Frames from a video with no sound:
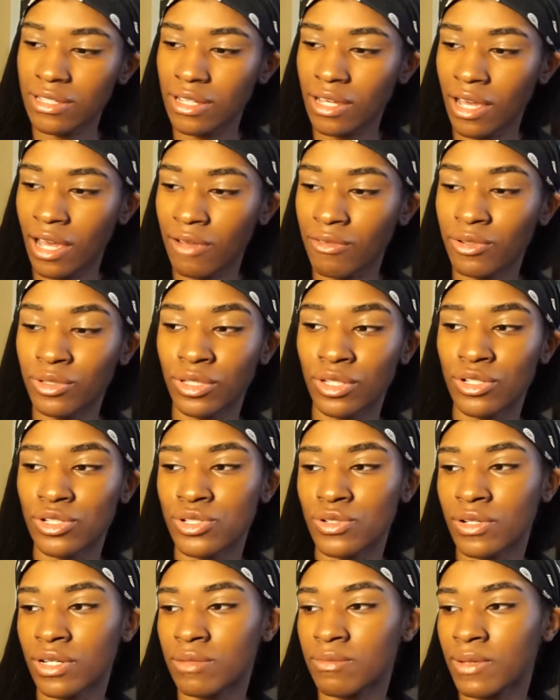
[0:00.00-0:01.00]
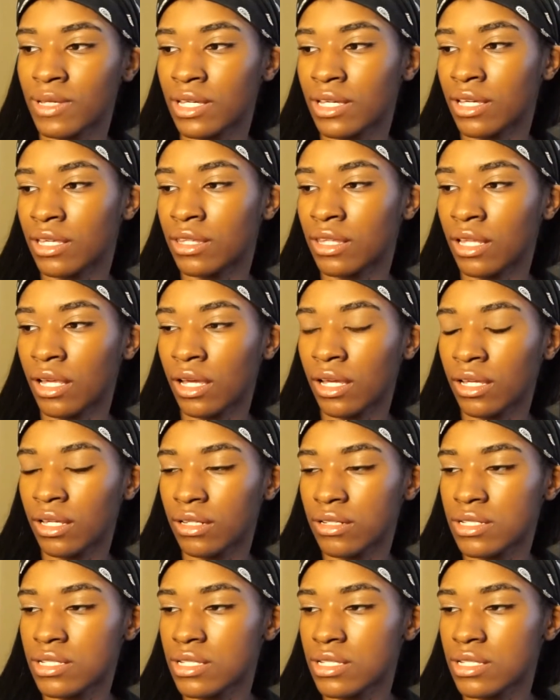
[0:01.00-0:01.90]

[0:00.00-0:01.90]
I really enjoyed being in that.